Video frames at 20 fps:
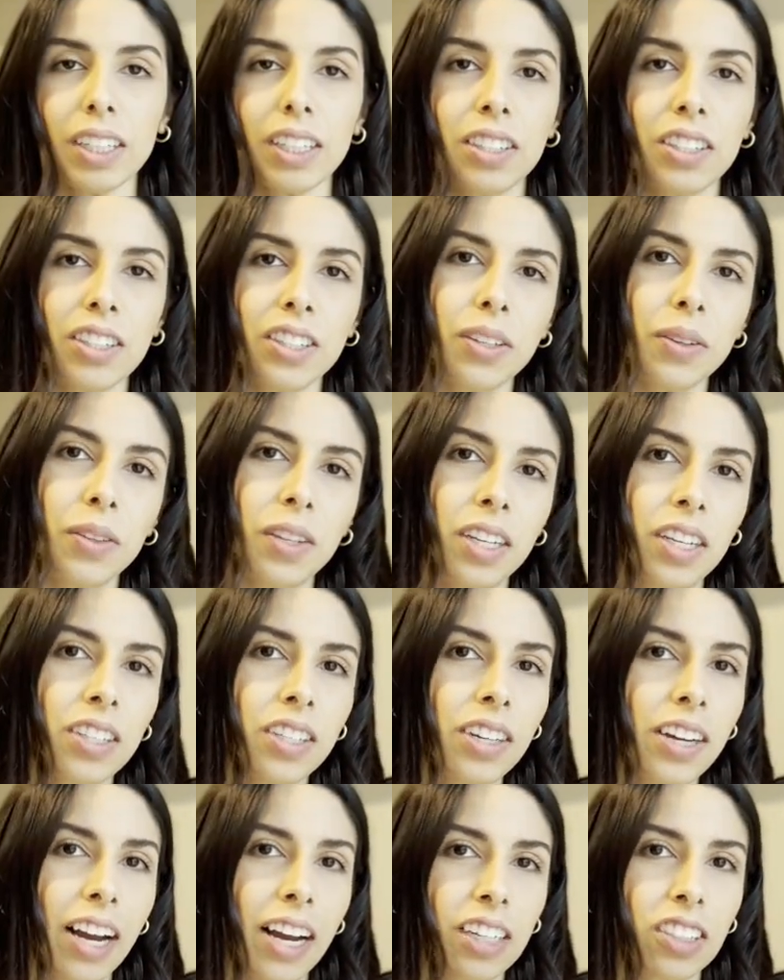So these
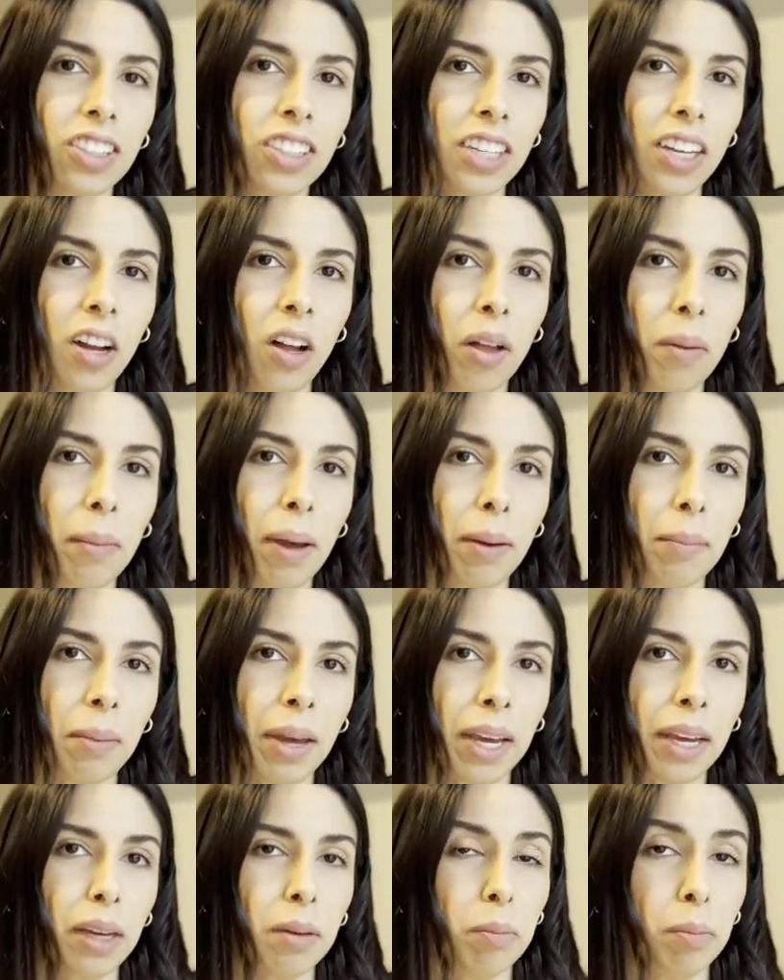are actually all my
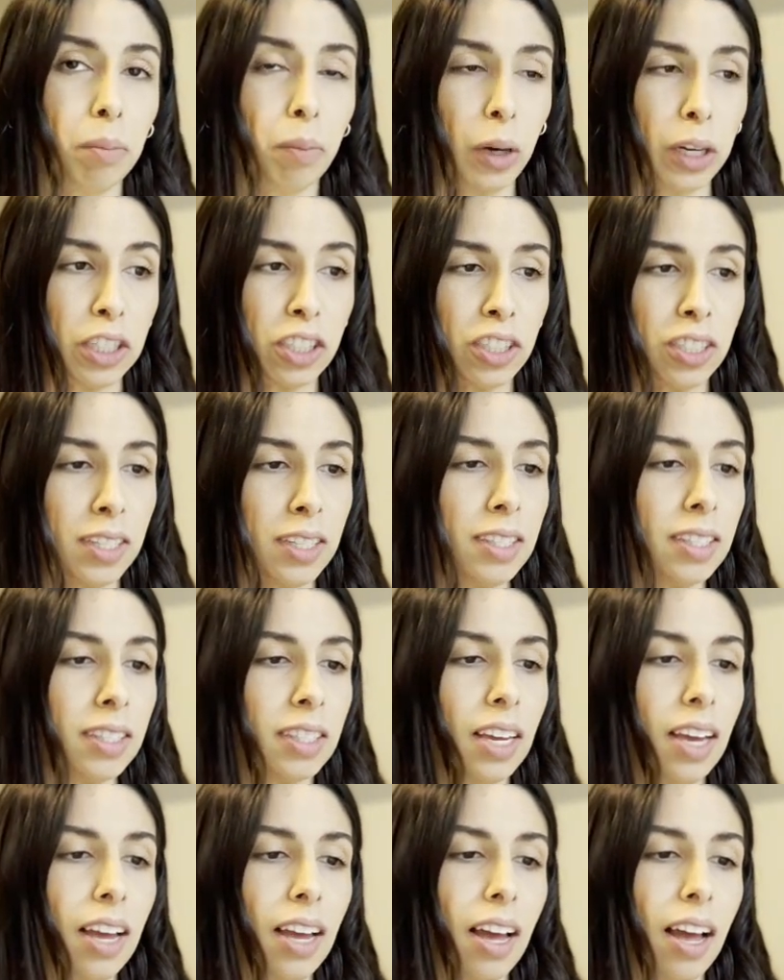makeup brushes.